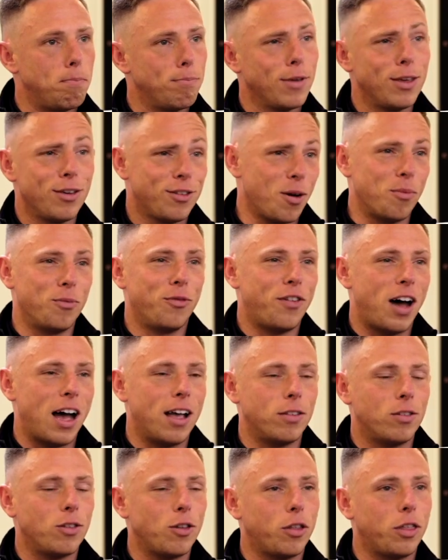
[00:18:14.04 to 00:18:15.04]
Some
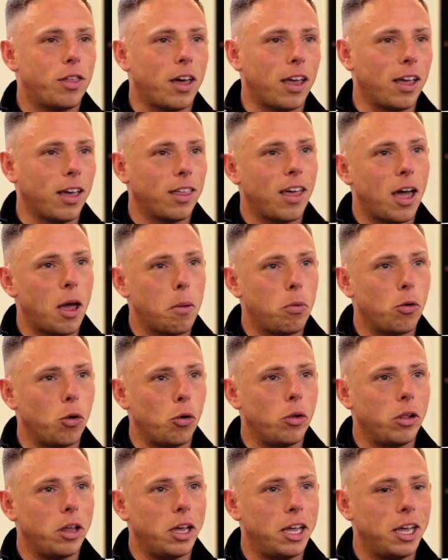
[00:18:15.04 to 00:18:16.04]
fans will think that I
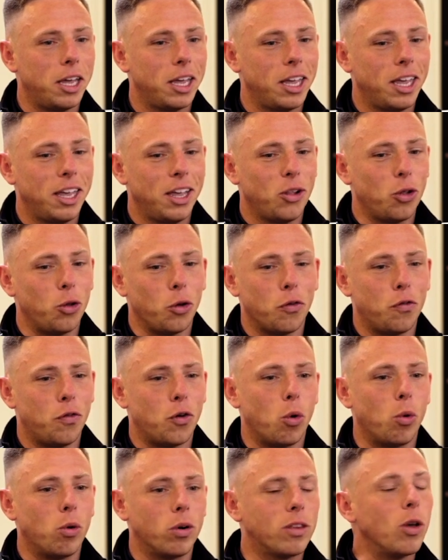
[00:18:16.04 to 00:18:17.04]
probably look
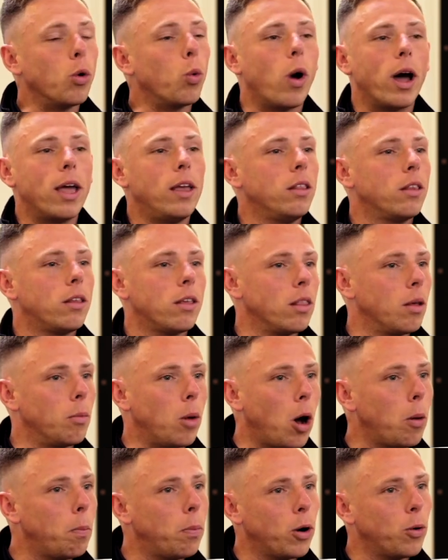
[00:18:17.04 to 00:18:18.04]
forward to winding them
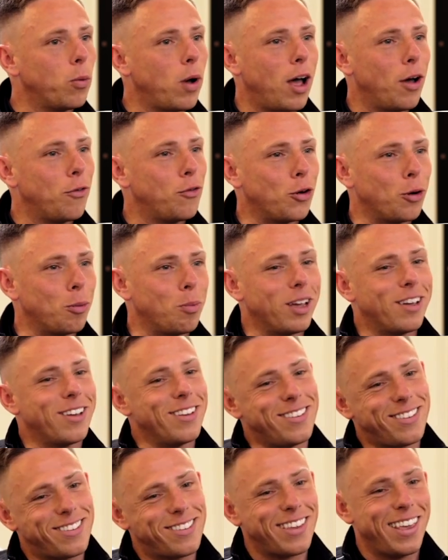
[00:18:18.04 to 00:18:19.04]
up or whatever,
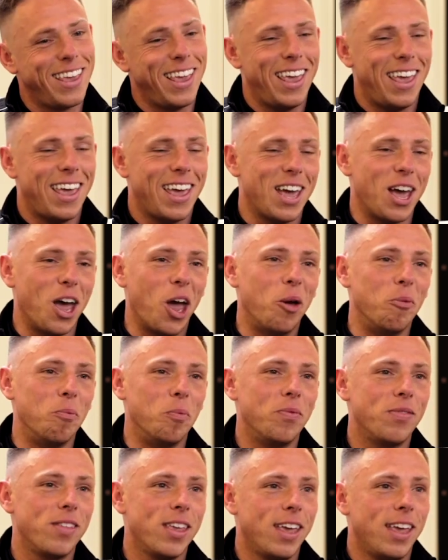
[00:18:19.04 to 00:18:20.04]
because they